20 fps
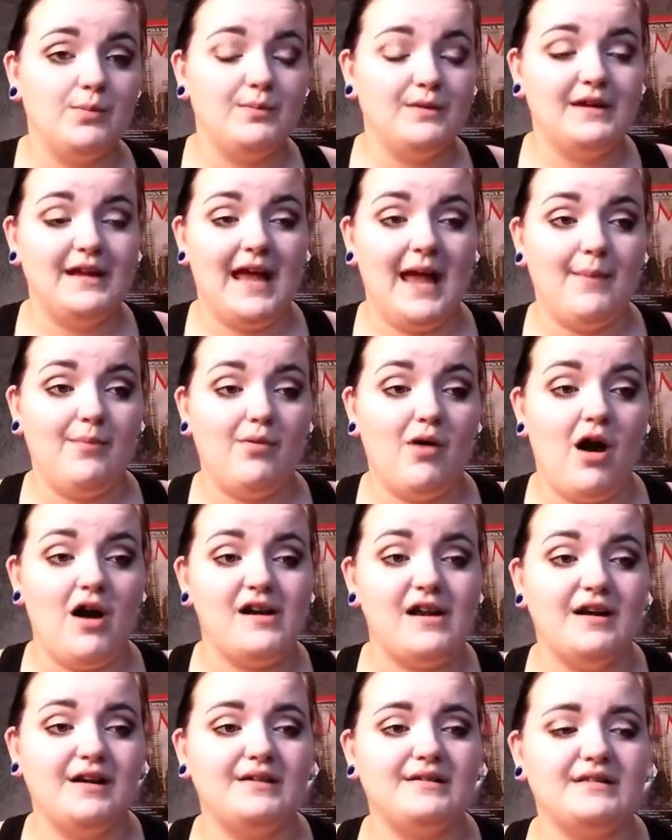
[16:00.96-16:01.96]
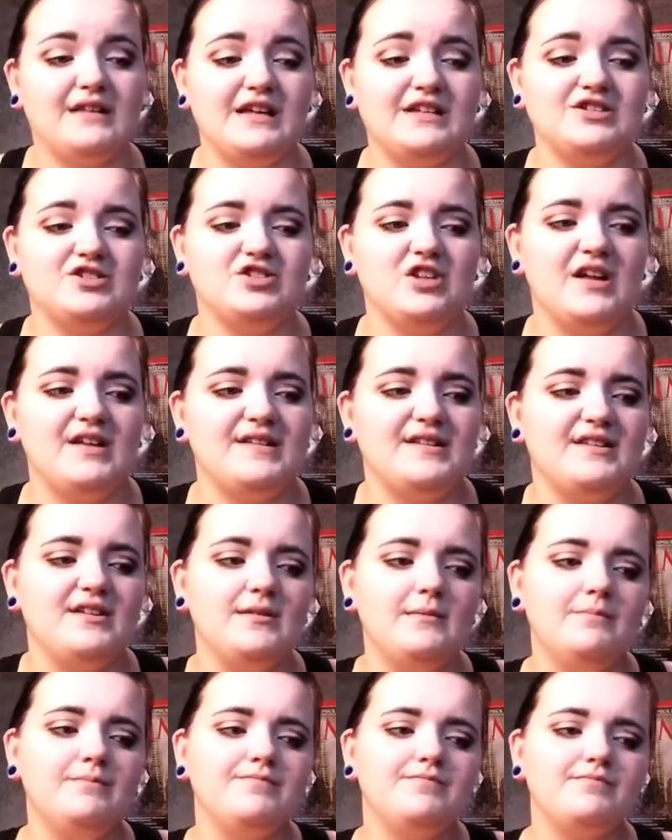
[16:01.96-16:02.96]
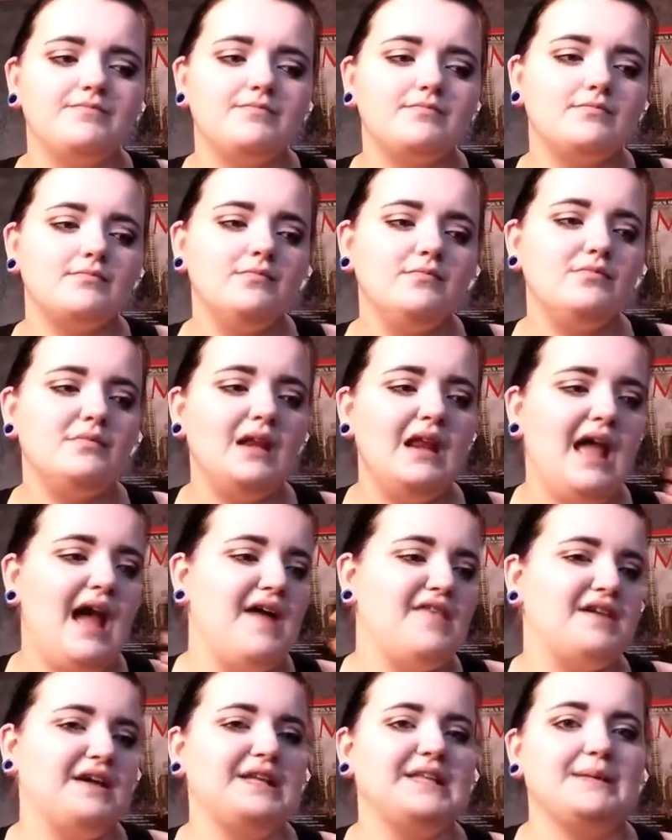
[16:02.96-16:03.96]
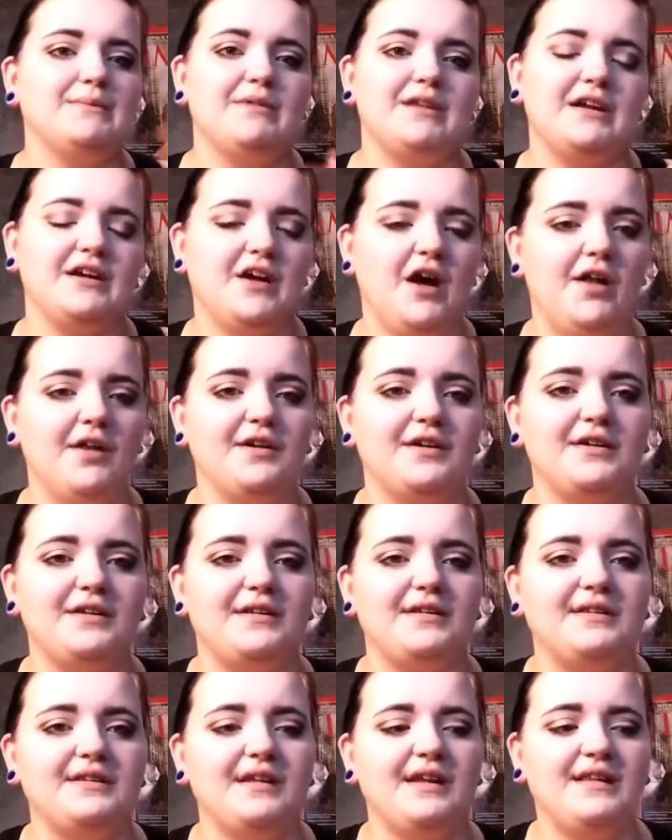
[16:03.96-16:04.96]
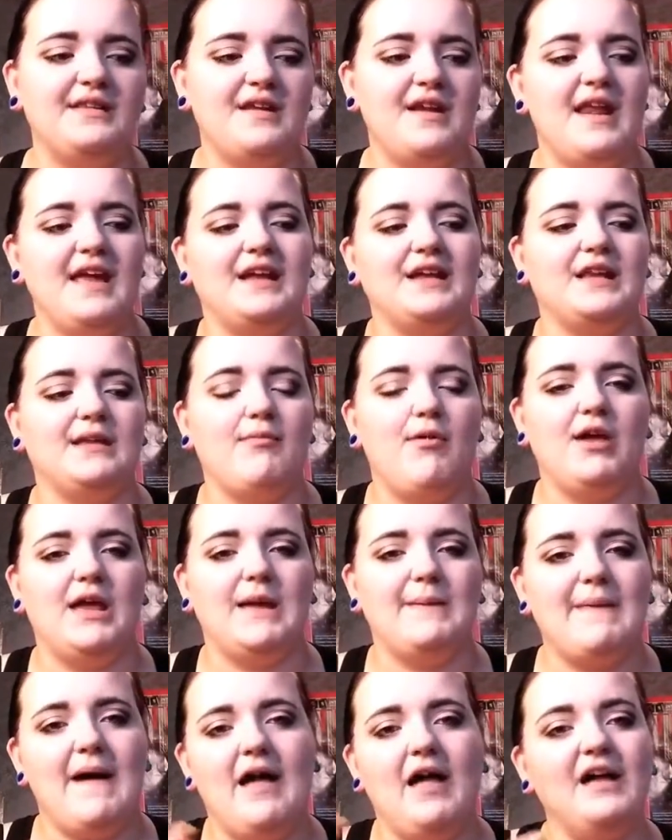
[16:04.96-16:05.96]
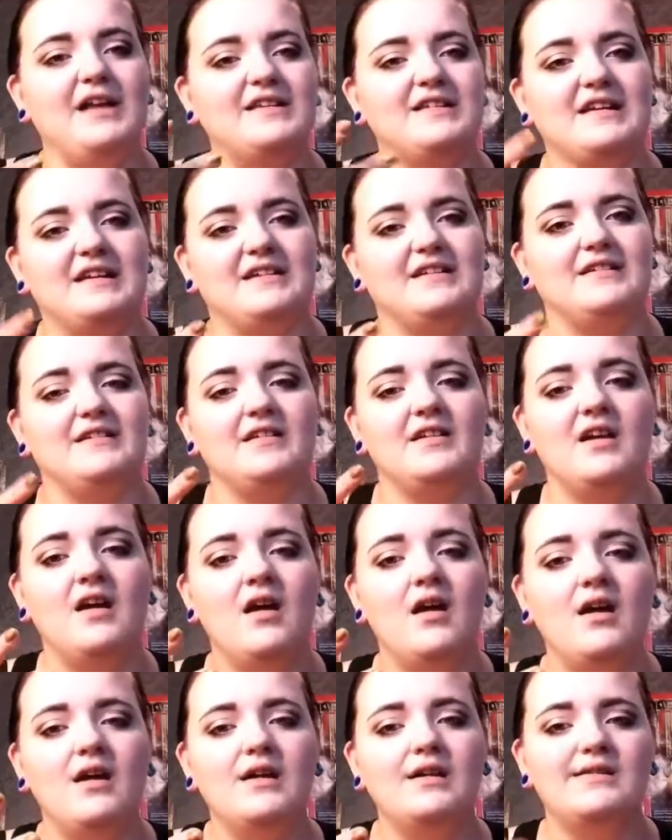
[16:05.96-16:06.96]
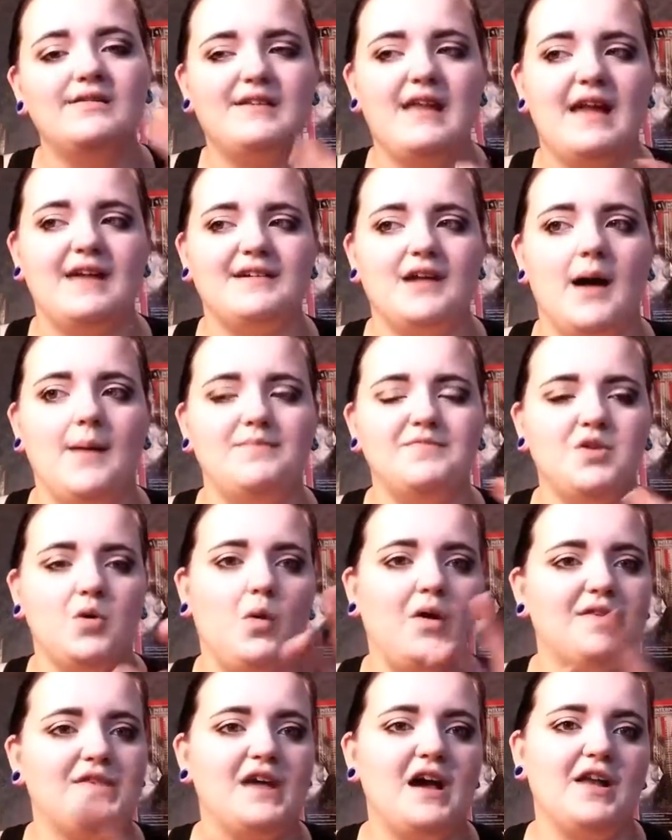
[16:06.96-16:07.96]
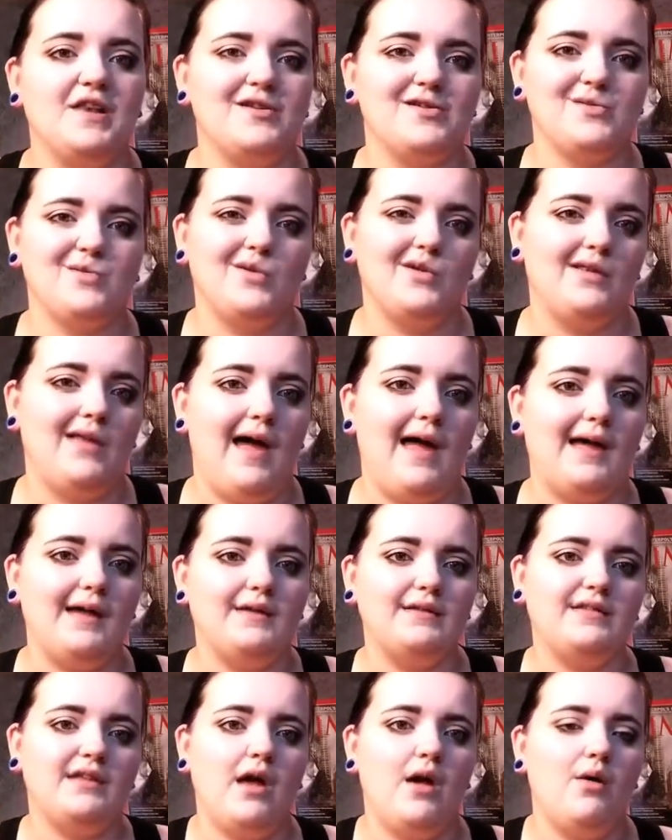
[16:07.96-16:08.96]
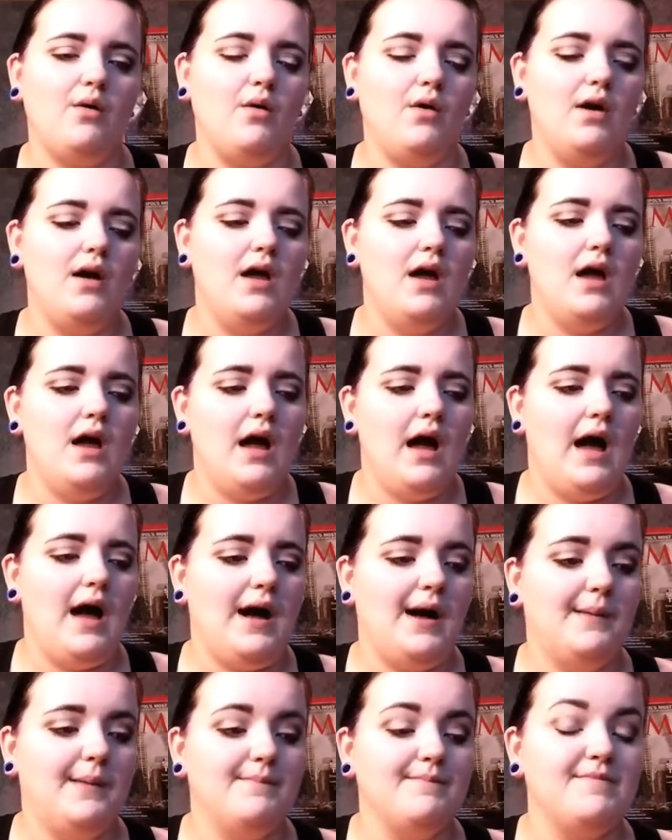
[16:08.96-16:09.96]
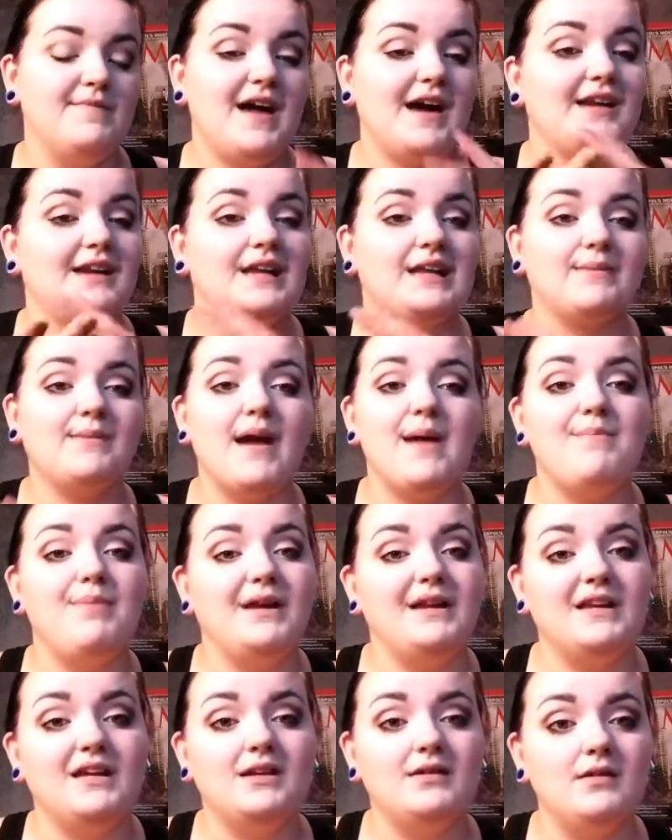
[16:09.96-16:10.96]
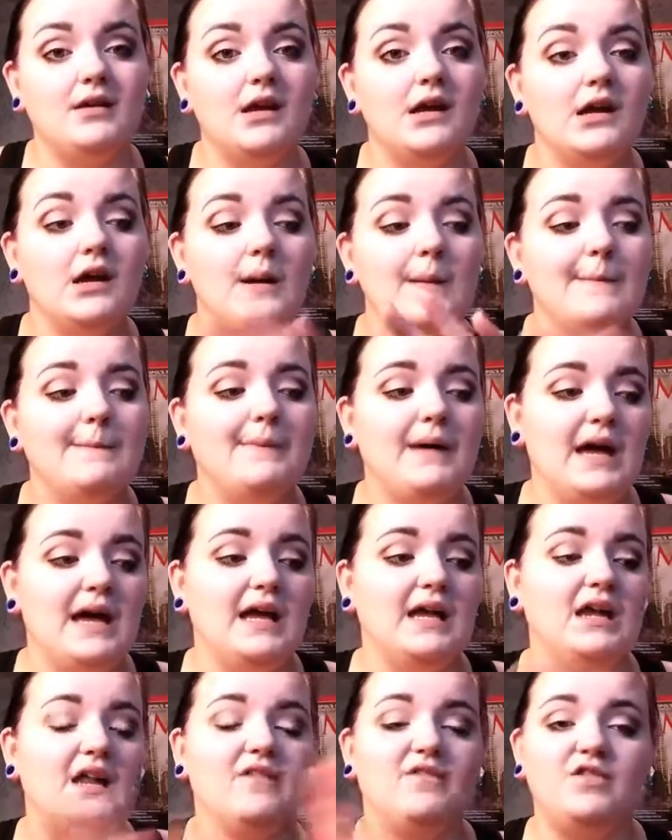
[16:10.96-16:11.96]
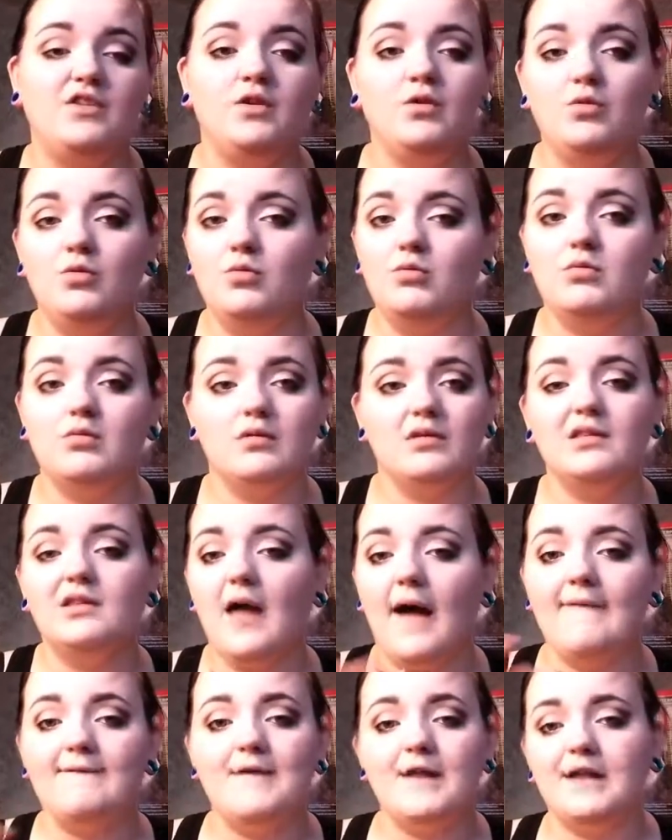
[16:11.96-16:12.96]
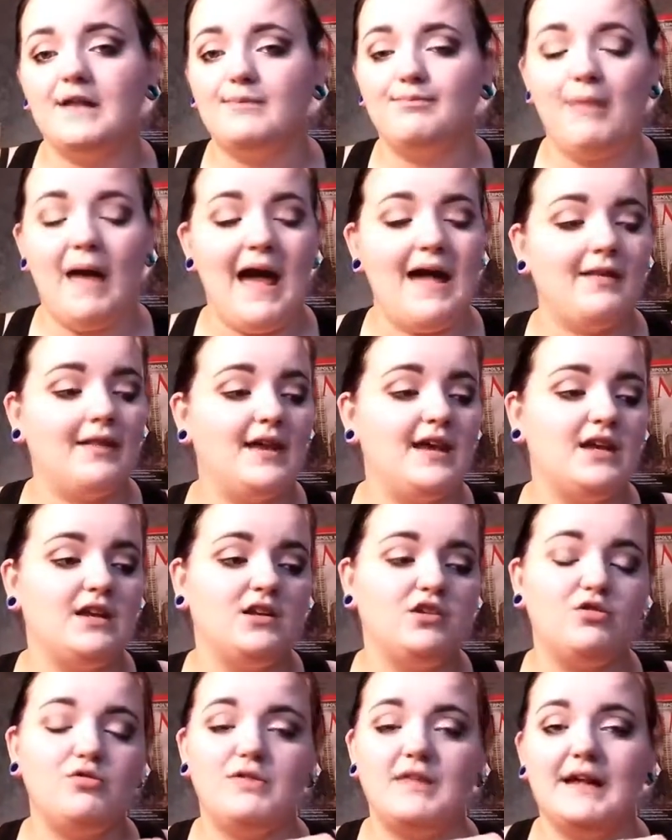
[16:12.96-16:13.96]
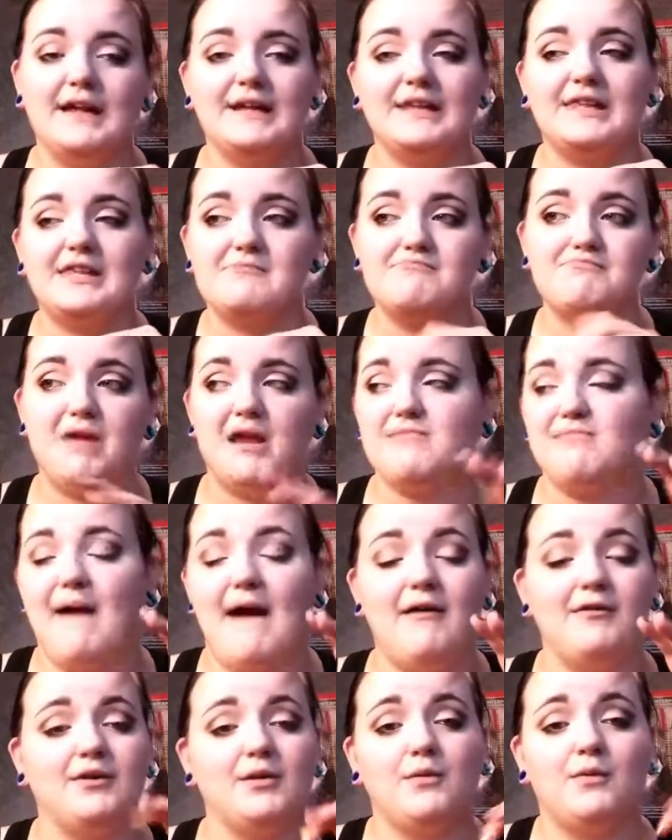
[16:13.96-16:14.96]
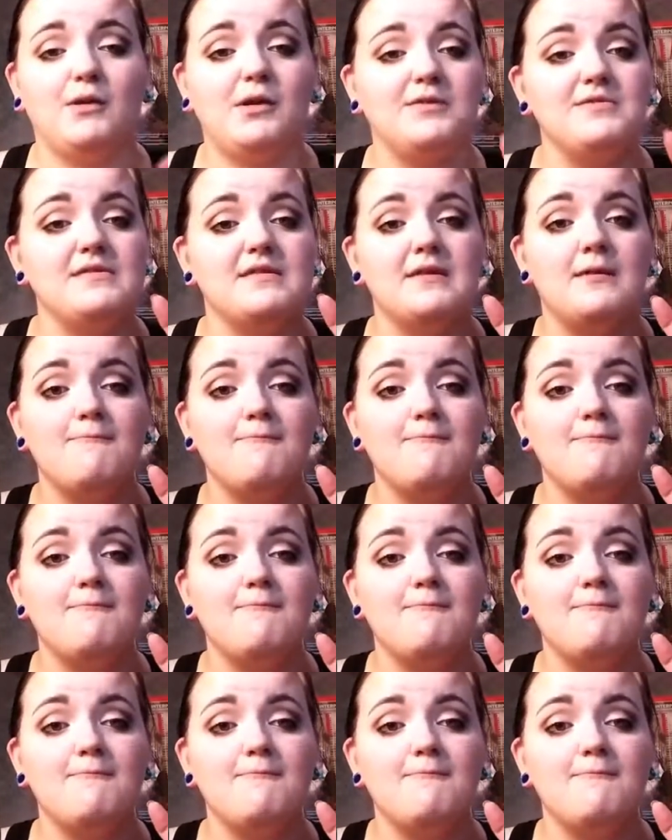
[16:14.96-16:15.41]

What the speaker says: Urban Decay products. It's just, I think some of the colors in the Naked Smokey palette didn't stand up to what the others were like. So that is my opinion. But if you love this palette and you think it's the best palette in the world,